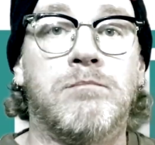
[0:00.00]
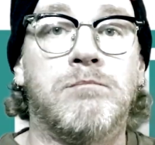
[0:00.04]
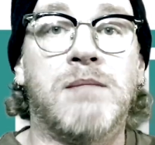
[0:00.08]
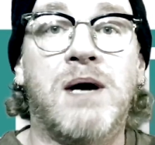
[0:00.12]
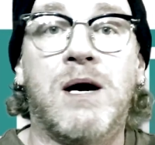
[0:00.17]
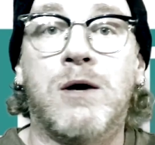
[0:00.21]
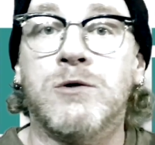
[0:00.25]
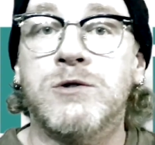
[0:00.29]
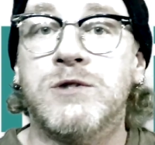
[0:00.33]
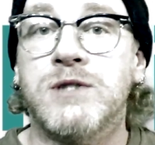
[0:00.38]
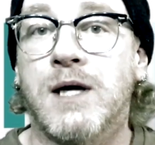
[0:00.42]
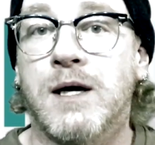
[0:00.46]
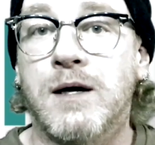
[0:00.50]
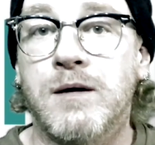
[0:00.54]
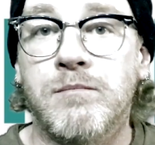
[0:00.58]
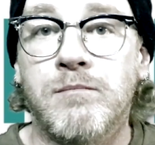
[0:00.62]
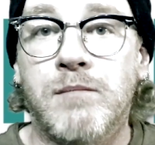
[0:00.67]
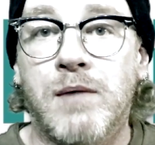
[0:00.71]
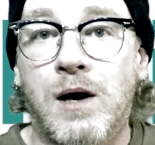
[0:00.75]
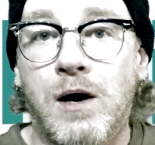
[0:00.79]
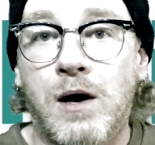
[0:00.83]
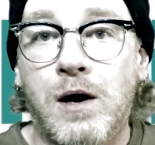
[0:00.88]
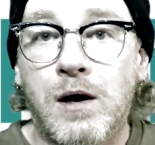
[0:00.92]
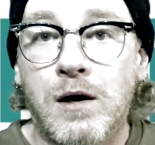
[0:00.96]
Mouse on
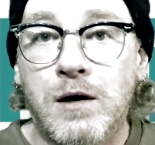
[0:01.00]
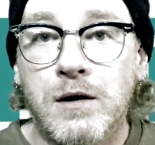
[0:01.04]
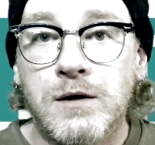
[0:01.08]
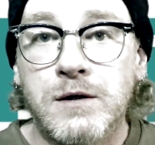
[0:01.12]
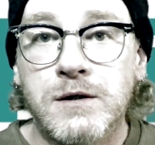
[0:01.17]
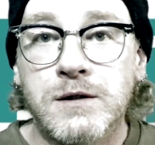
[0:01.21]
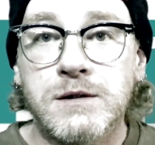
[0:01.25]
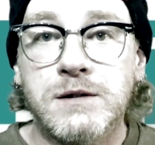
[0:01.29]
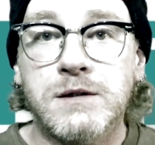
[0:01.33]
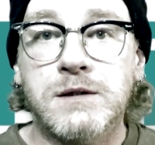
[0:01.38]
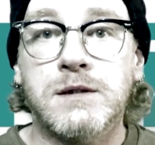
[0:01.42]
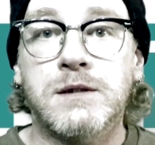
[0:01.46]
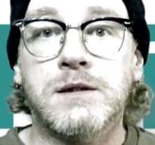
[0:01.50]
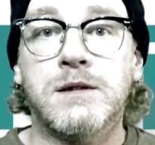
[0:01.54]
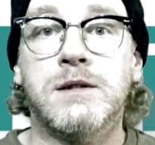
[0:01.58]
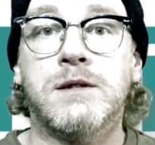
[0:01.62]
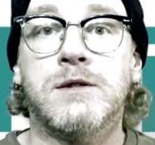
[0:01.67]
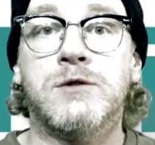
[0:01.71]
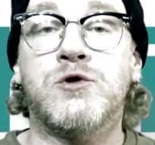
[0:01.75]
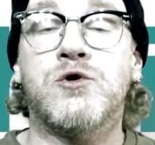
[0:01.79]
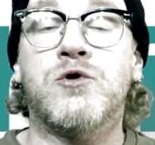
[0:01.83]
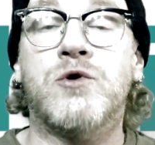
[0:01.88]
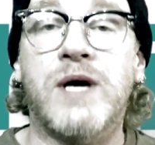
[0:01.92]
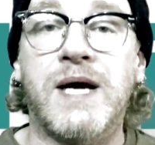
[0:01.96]
Mars.
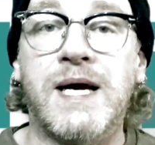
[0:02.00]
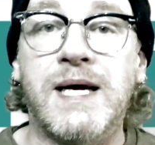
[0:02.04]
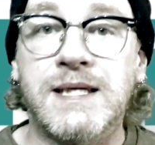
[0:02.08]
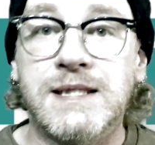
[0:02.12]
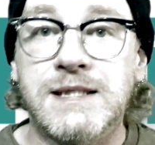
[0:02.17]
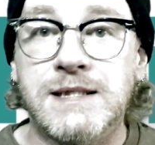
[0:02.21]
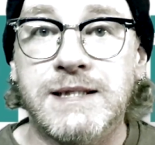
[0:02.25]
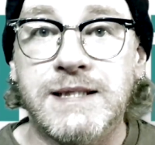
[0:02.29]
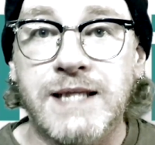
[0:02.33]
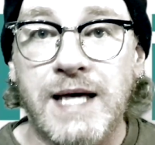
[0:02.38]
Trans